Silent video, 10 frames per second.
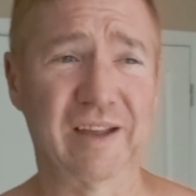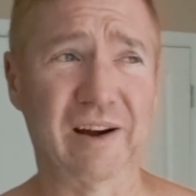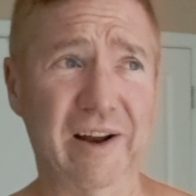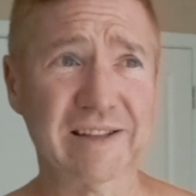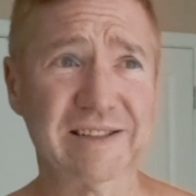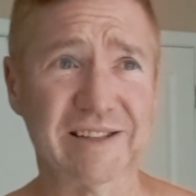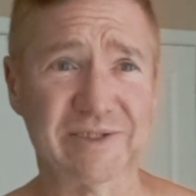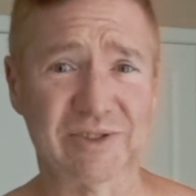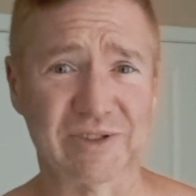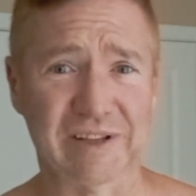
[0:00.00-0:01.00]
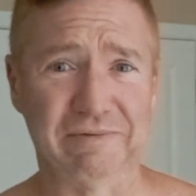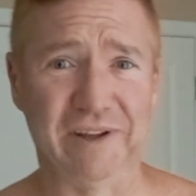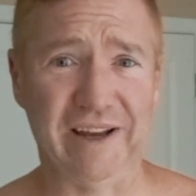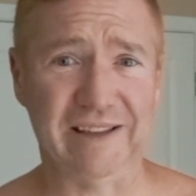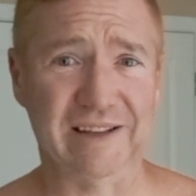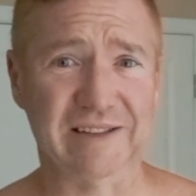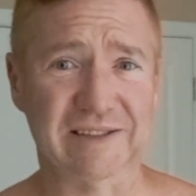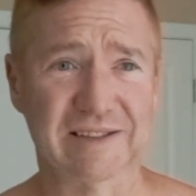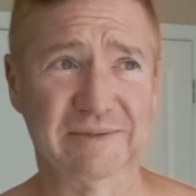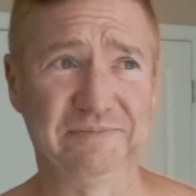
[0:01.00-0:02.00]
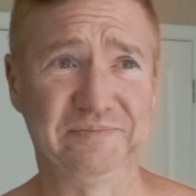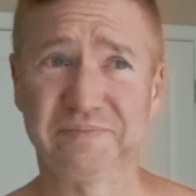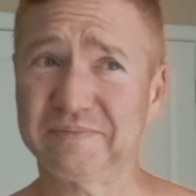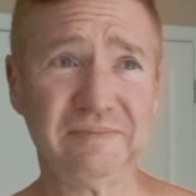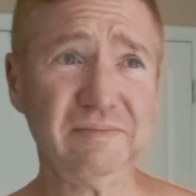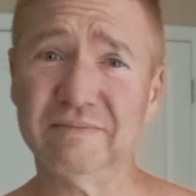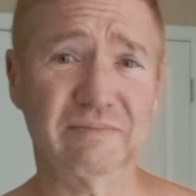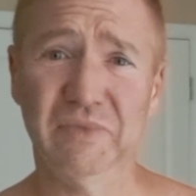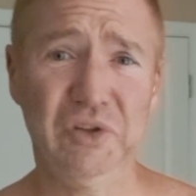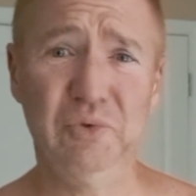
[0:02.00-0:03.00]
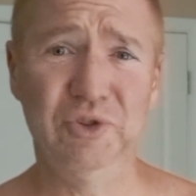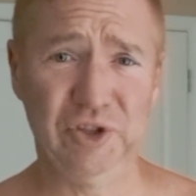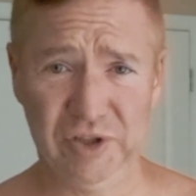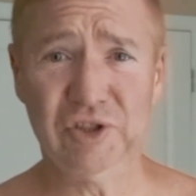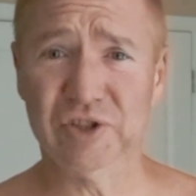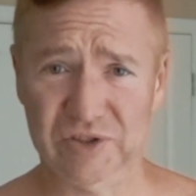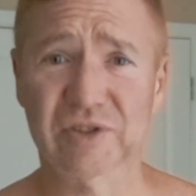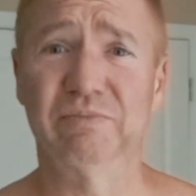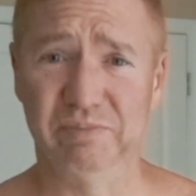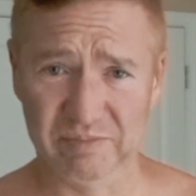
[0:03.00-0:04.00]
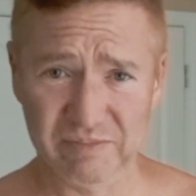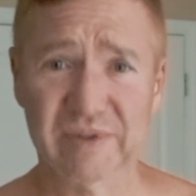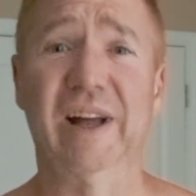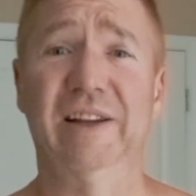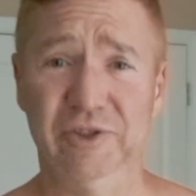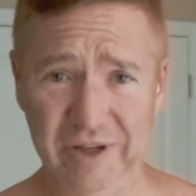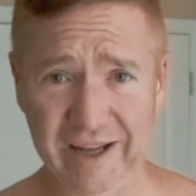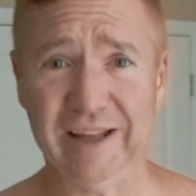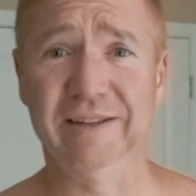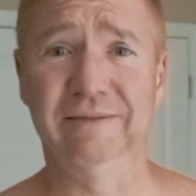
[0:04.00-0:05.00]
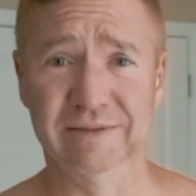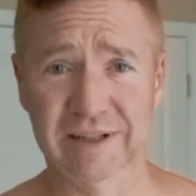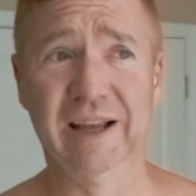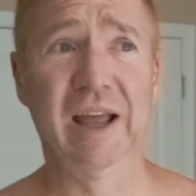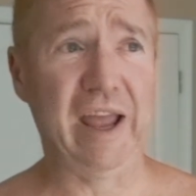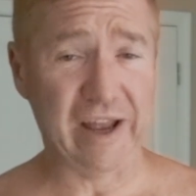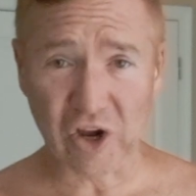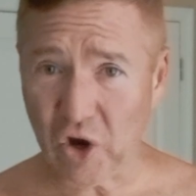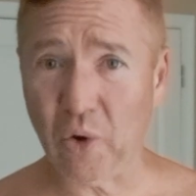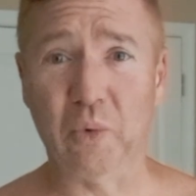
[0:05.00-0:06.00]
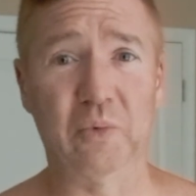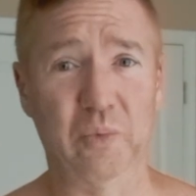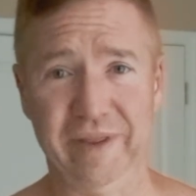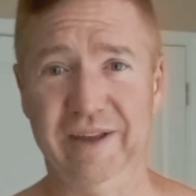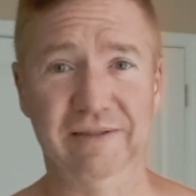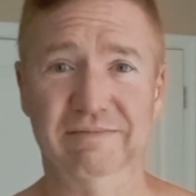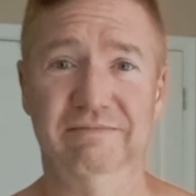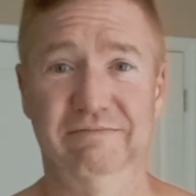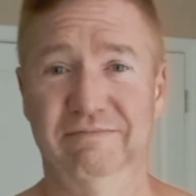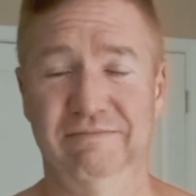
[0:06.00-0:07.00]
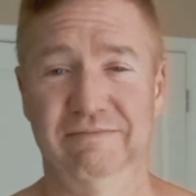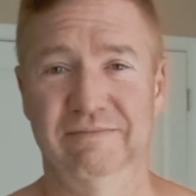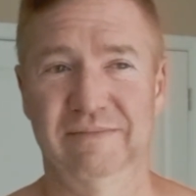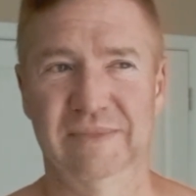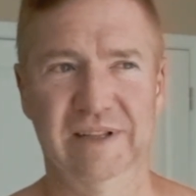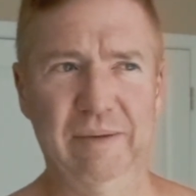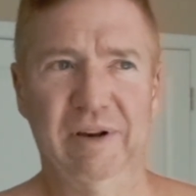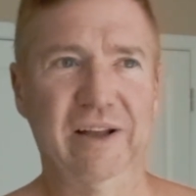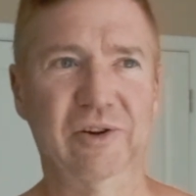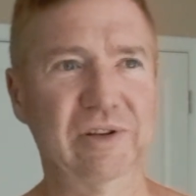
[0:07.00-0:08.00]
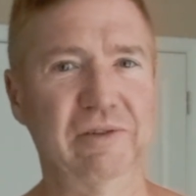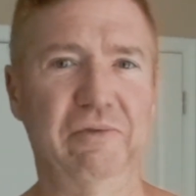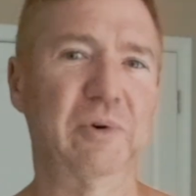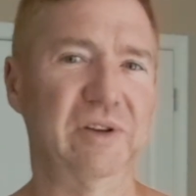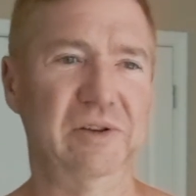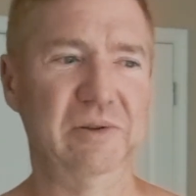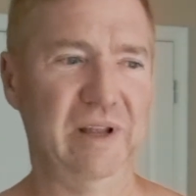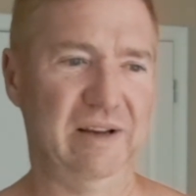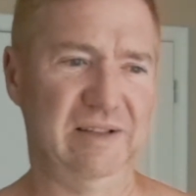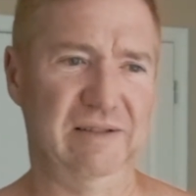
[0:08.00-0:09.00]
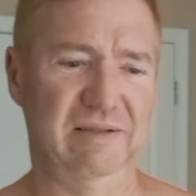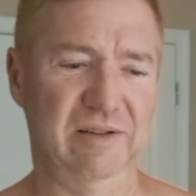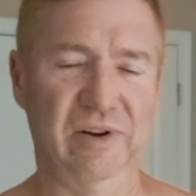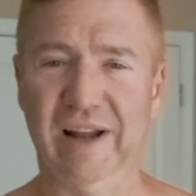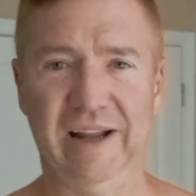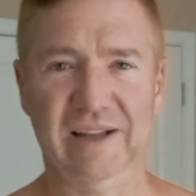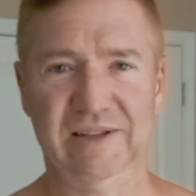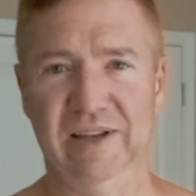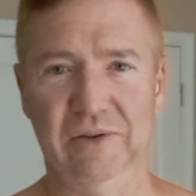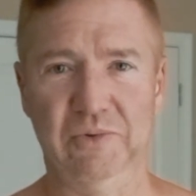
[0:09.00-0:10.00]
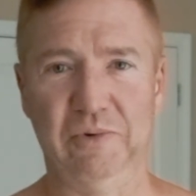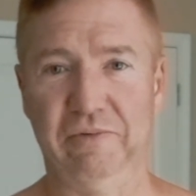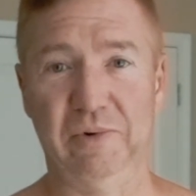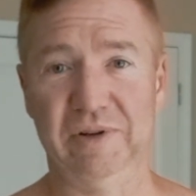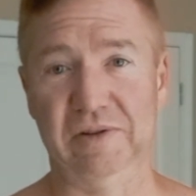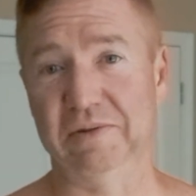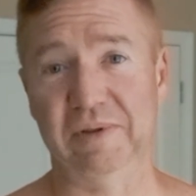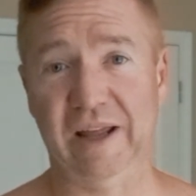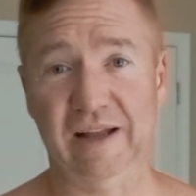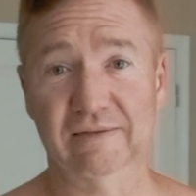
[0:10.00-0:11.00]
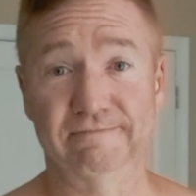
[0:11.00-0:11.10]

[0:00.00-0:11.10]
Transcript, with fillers: Our ancestors lived like this. You should just nod your head, and go with it. Yeah, but I couldn't afford to do that. They're not asking you to afford to do that.